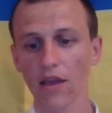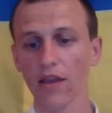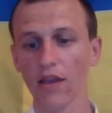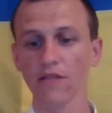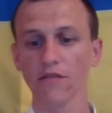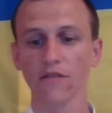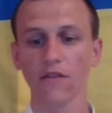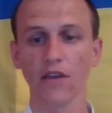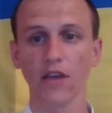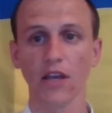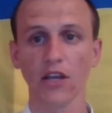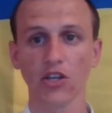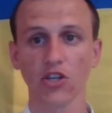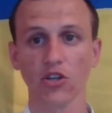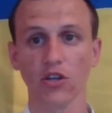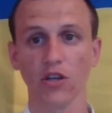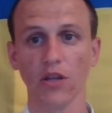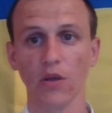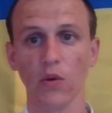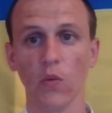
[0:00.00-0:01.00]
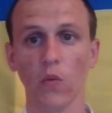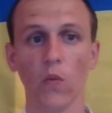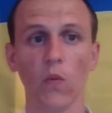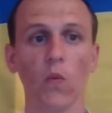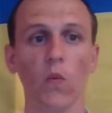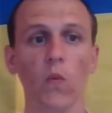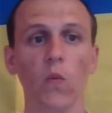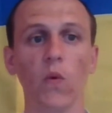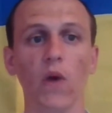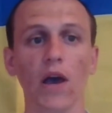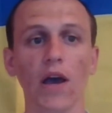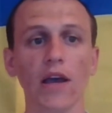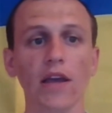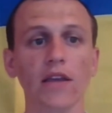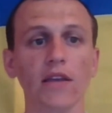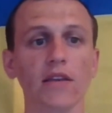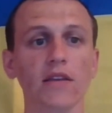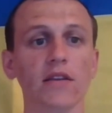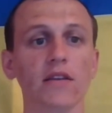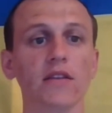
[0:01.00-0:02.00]
And actually,
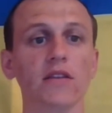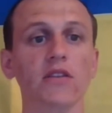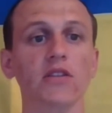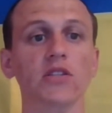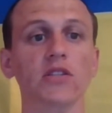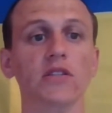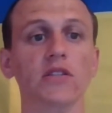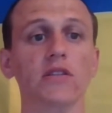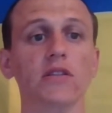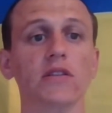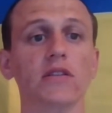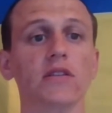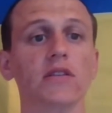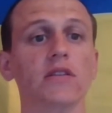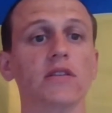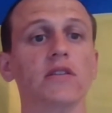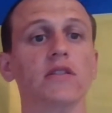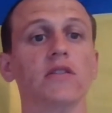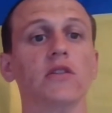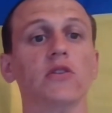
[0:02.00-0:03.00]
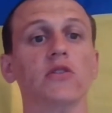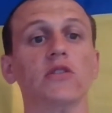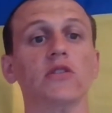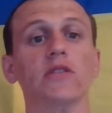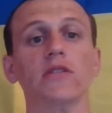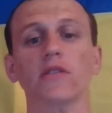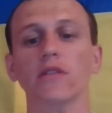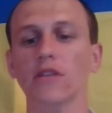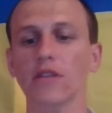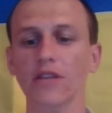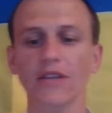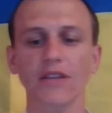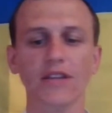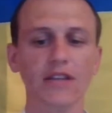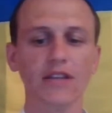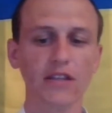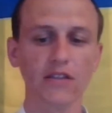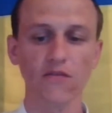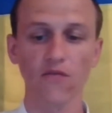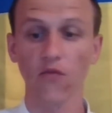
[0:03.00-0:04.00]
why is not
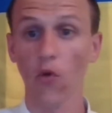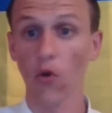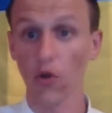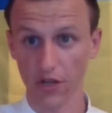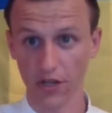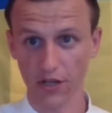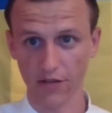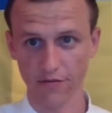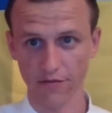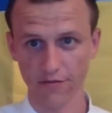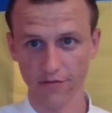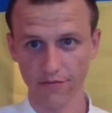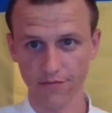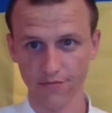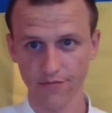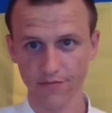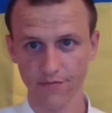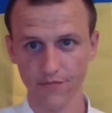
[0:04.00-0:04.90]
it working?